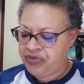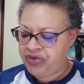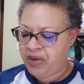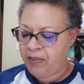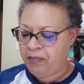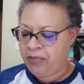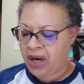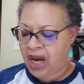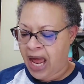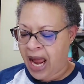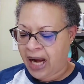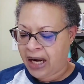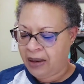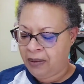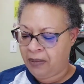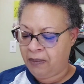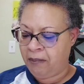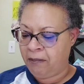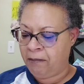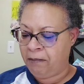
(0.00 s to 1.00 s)
the
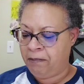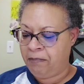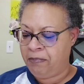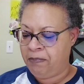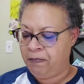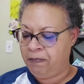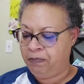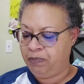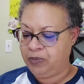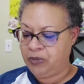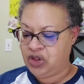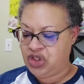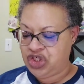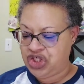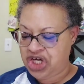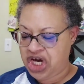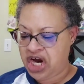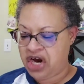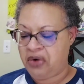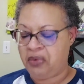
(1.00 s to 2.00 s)
Black
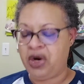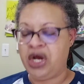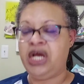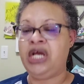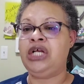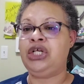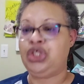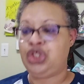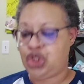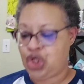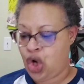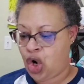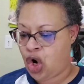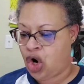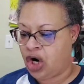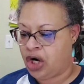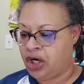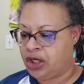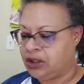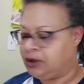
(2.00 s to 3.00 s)
Cherry
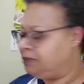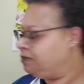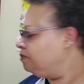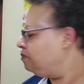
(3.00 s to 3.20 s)
Tart.